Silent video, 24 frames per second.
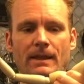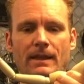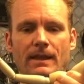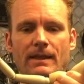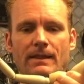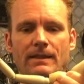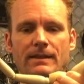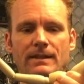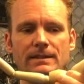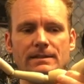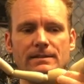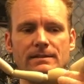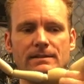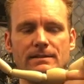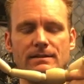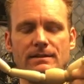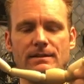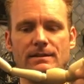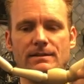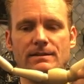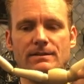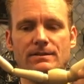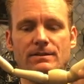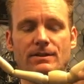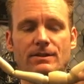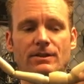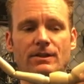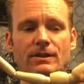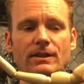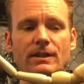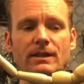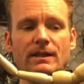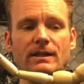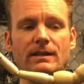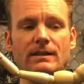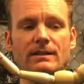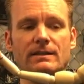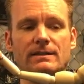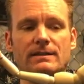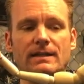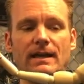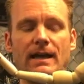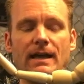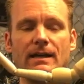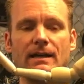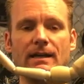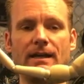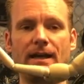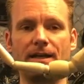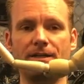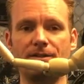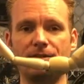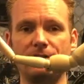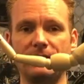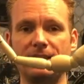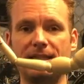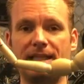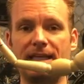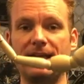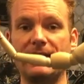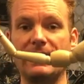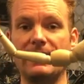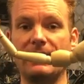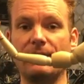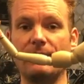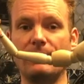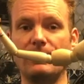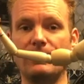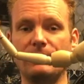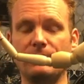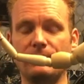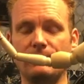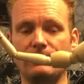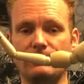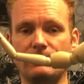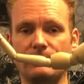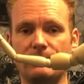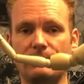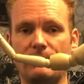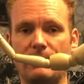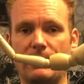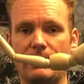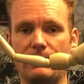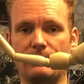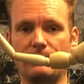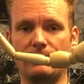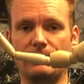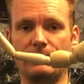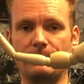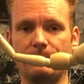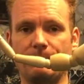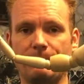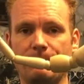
And this is a good thing because that'll actually carry you around.